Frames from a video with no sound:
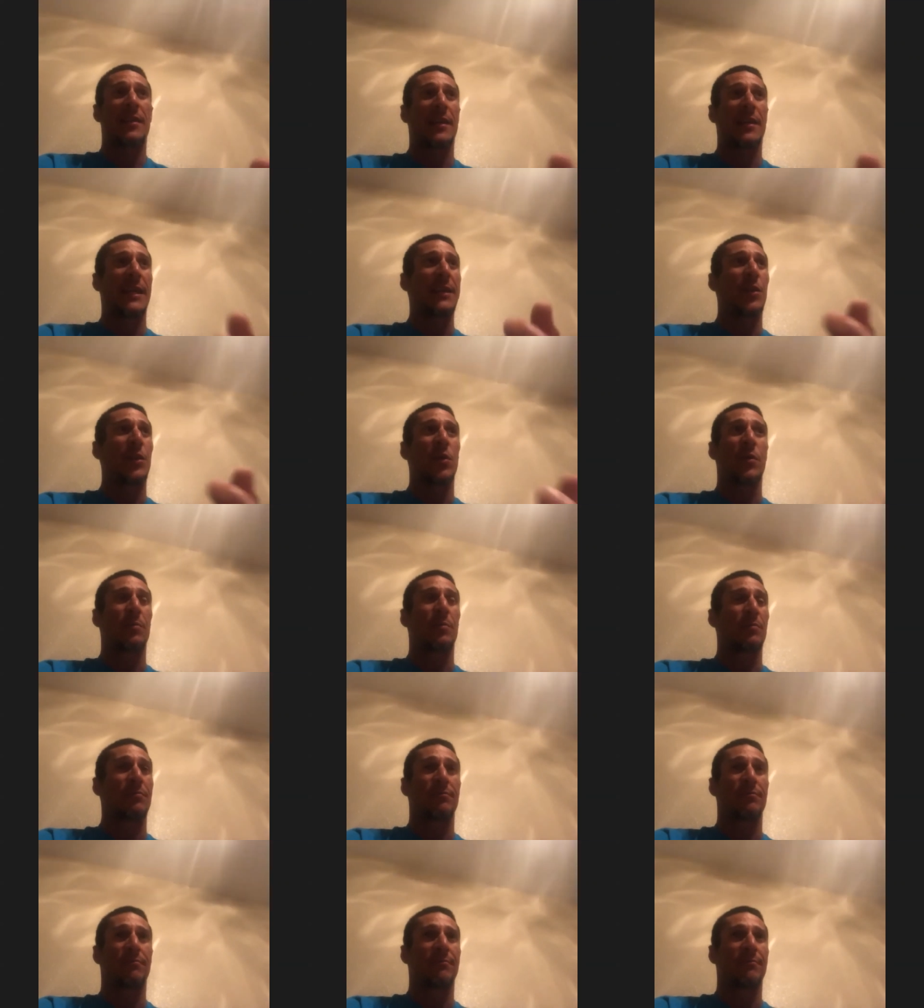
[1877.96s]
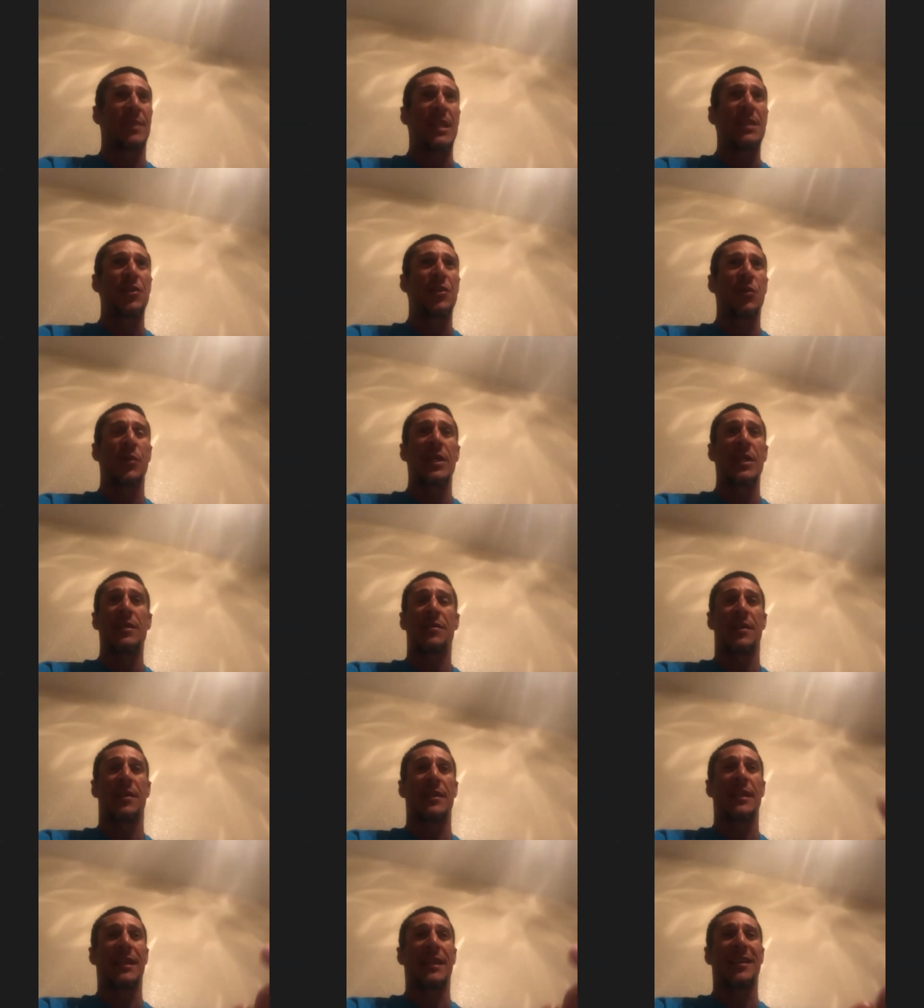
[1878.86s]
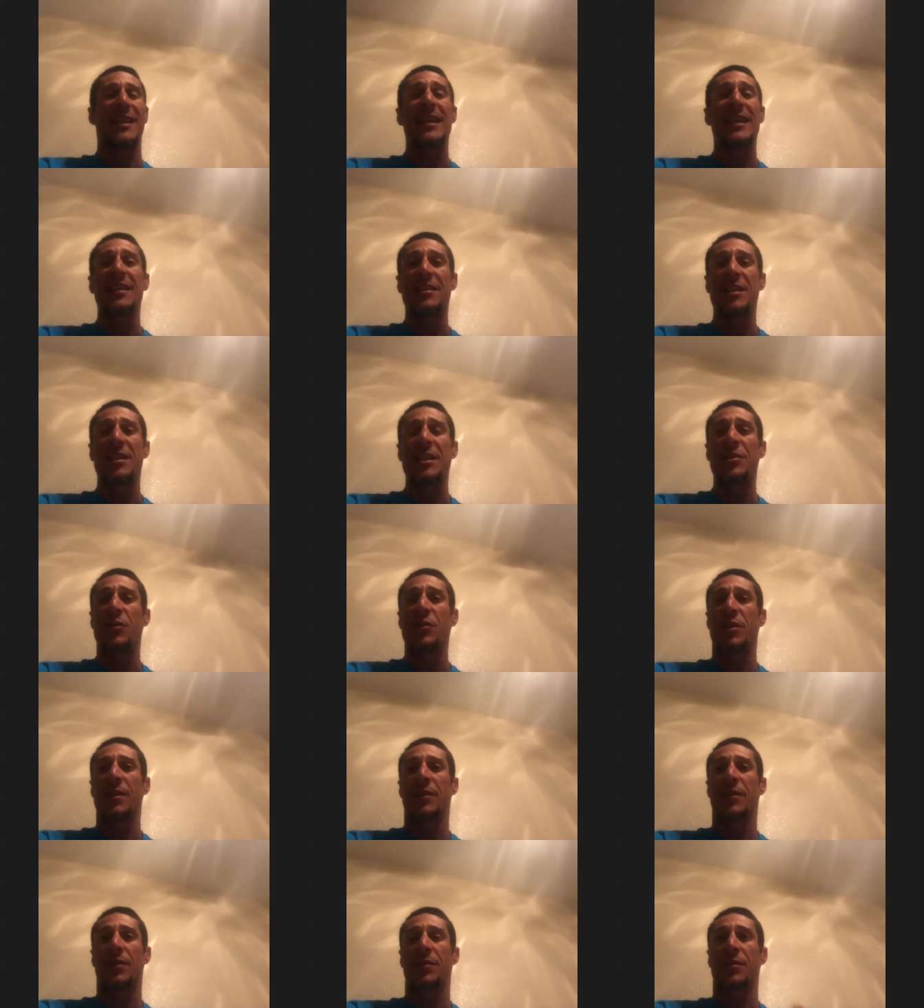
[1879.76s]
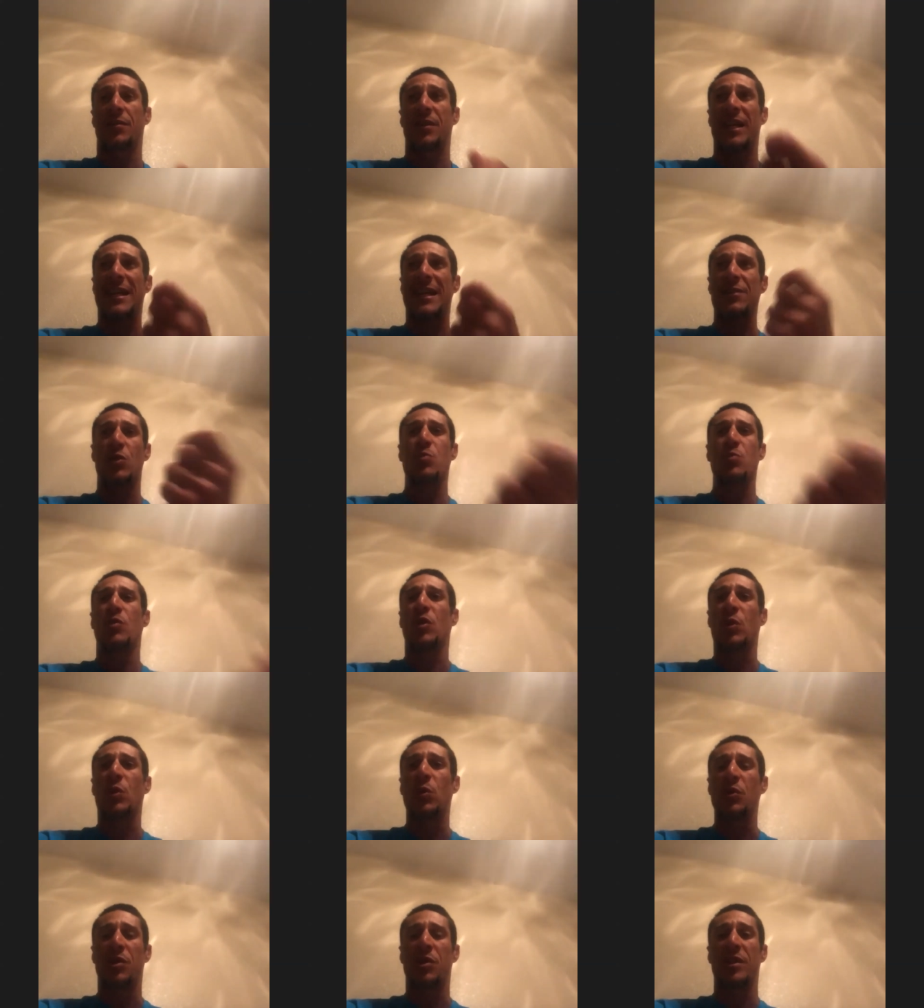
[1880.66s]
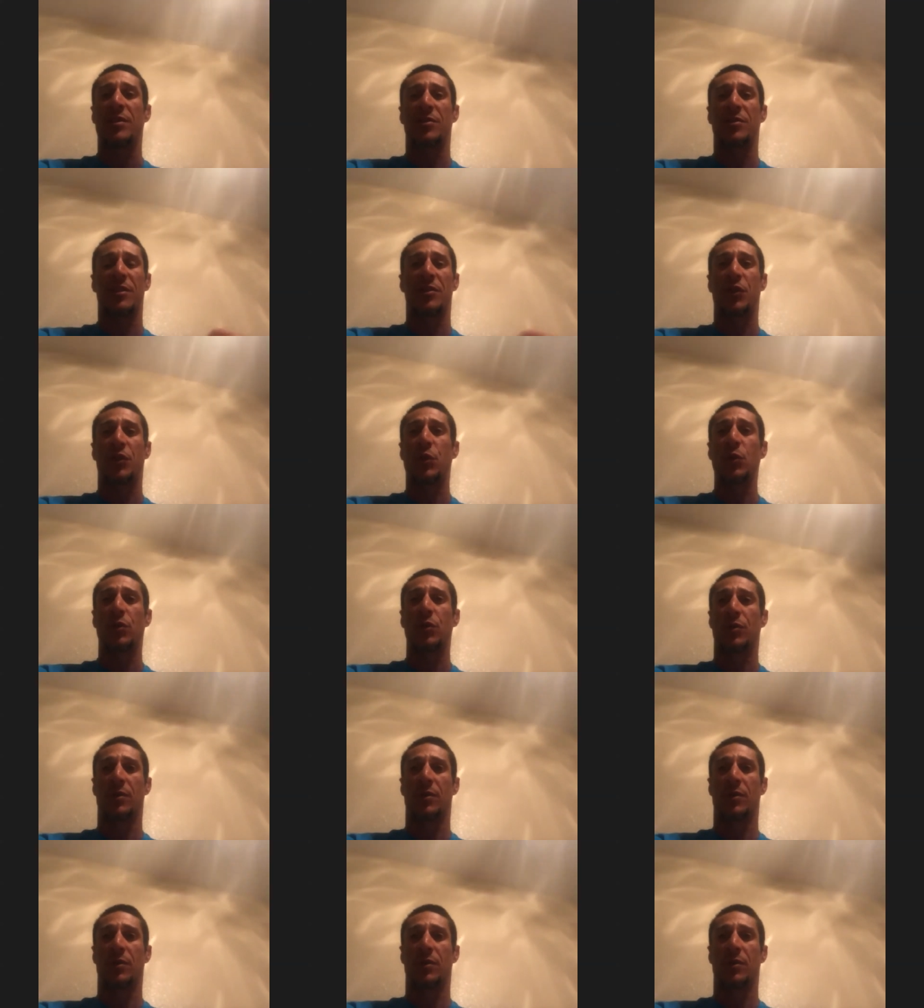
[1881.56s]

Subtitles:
ankle injuries and Achilles injury because they have too much cushion on the shoes,